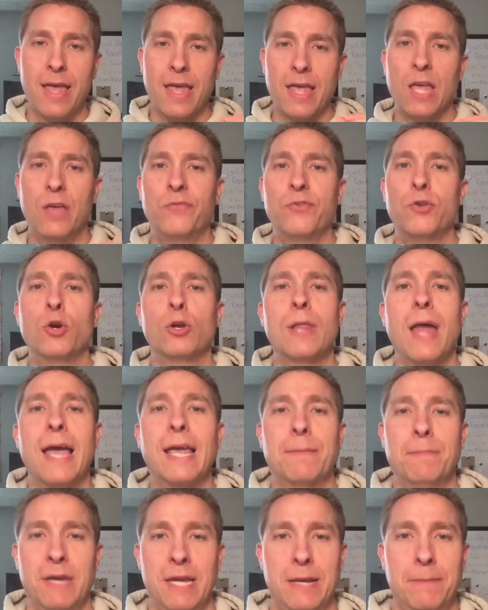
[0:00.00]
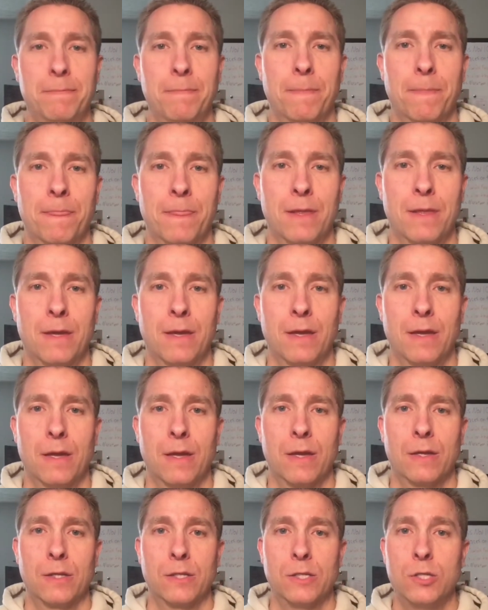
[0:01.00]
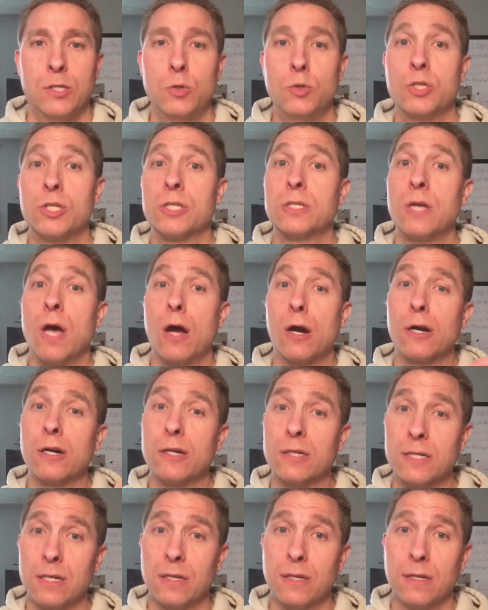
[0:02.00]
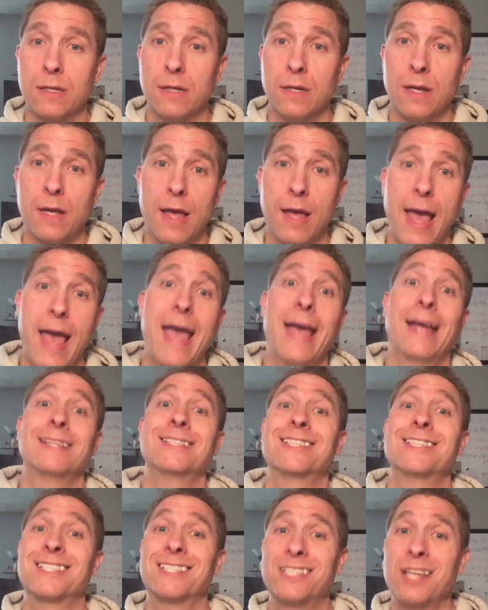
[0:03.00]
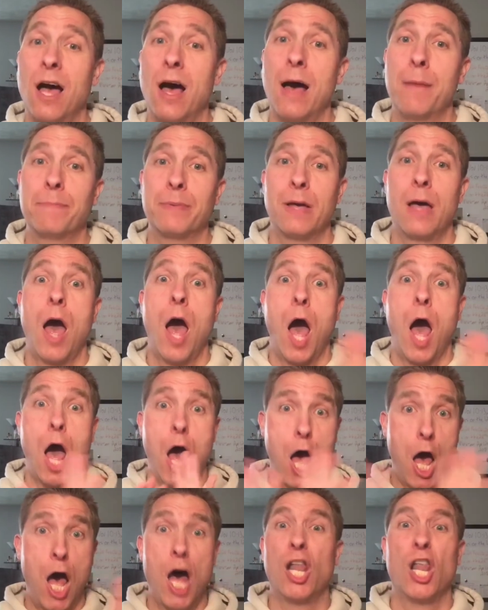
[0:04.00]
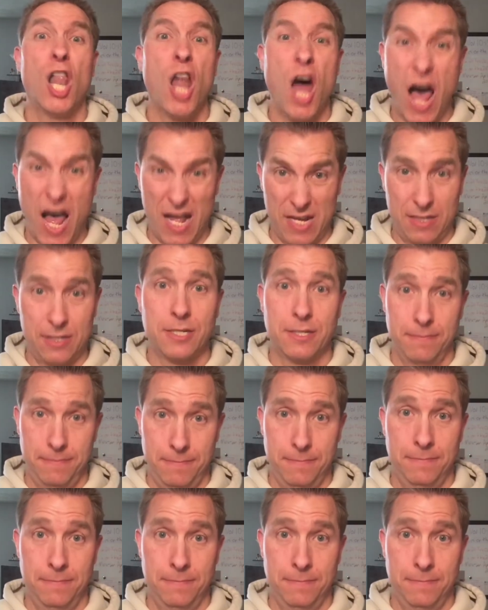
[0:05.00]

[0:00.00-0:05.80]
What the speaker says: If you're like me, you start and stop a lot.